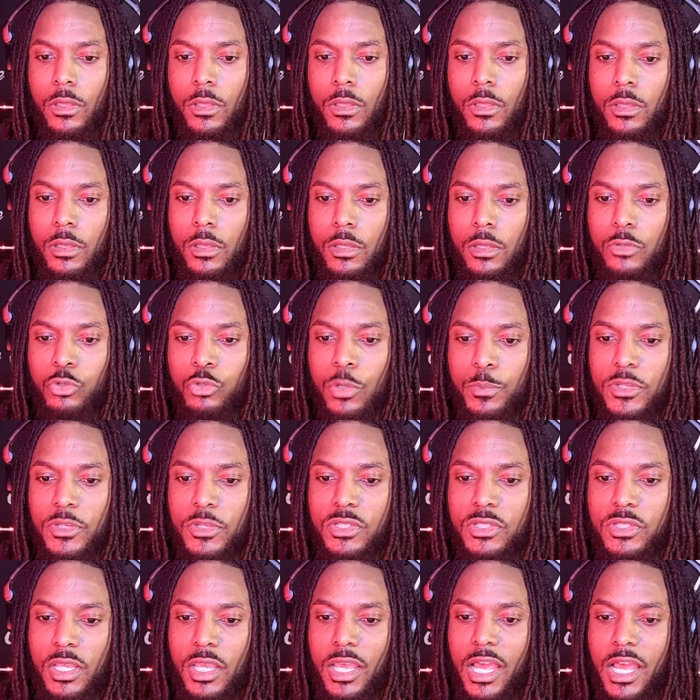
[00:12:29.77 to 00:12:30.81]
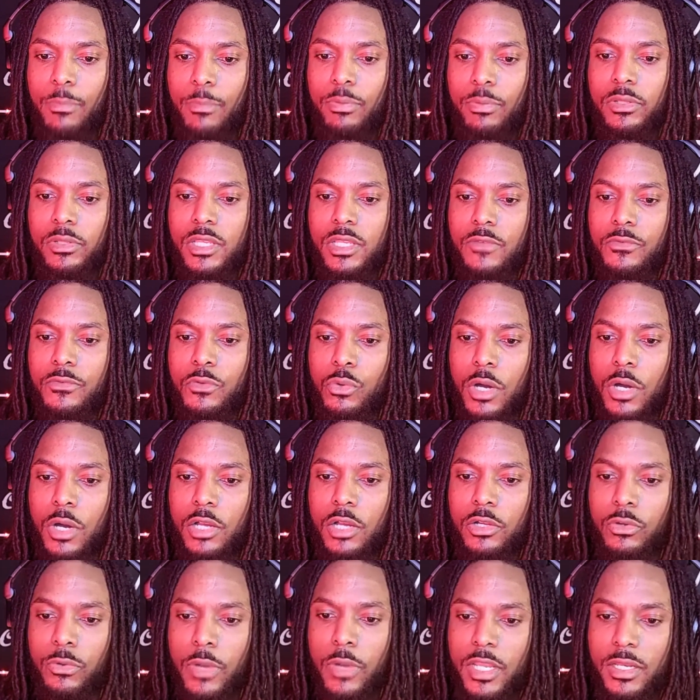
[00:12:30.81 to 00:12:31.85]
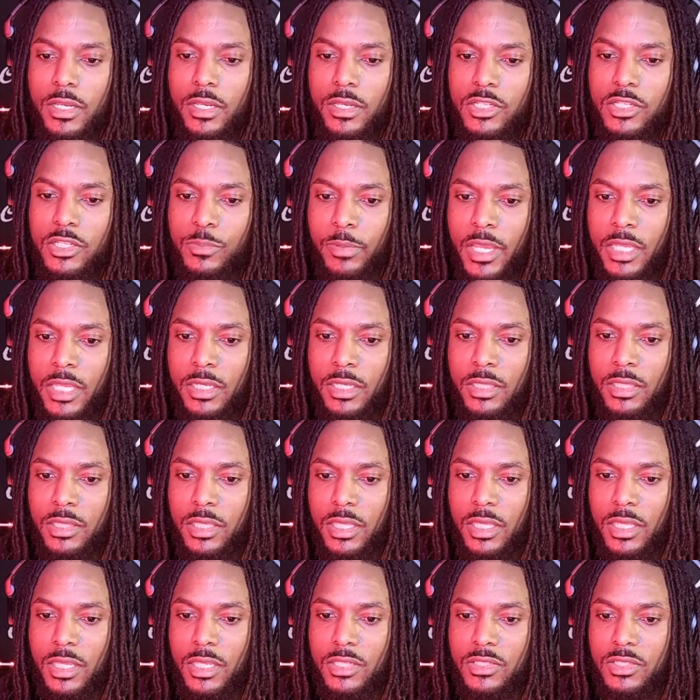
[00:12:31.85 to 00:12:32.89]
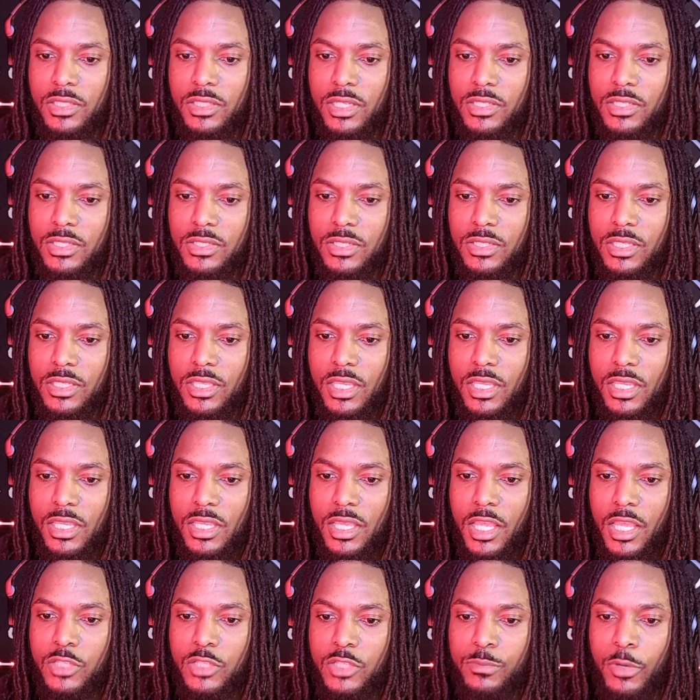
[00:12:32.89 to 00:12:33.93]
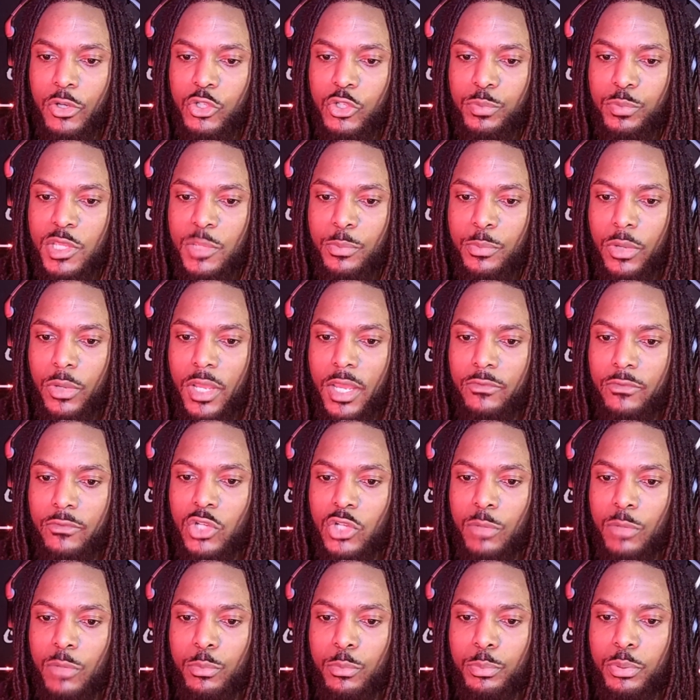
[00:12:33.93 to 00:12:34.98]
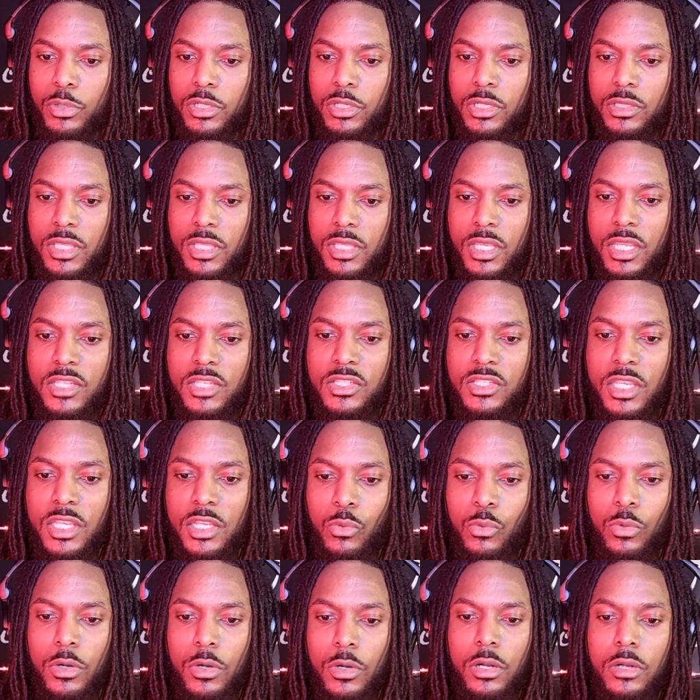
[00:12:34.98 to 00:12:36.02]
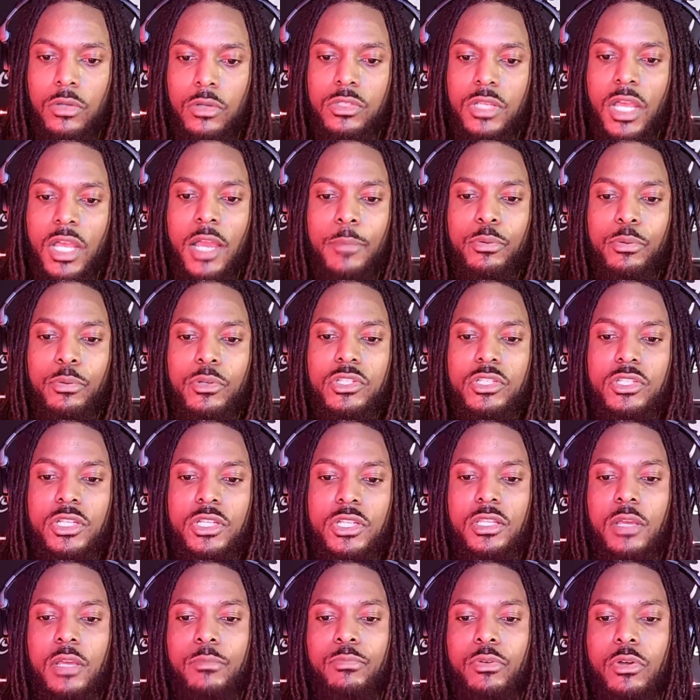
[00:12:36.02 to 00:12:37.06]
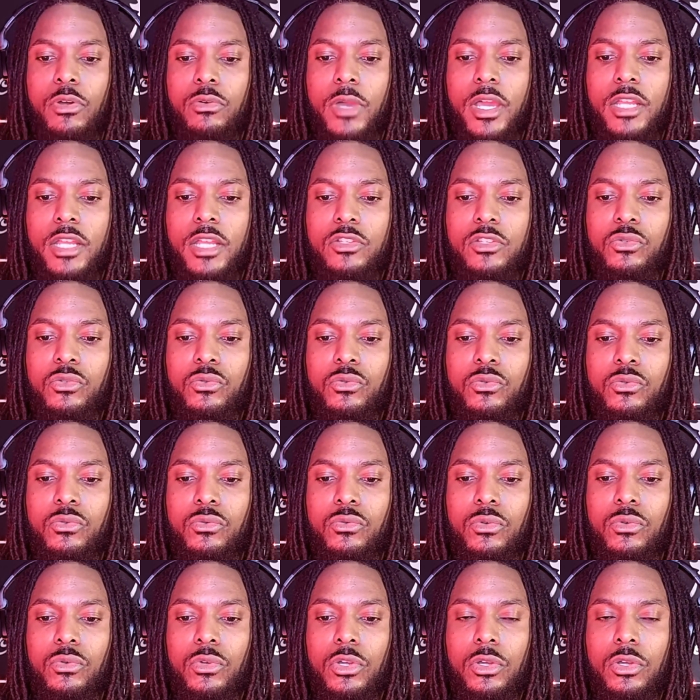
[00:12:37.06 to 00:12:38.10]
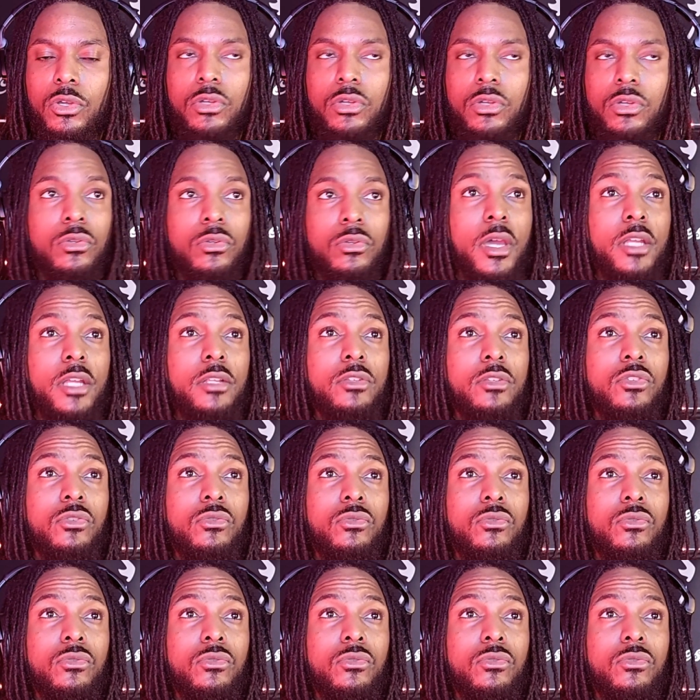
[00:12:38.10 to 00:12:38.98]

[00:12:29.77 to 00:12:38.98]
Trippy said, I believe you are great at explaining things. This is a key as most people have trouble putting things into words. I appreciate that, bro. Gratitude. Trippy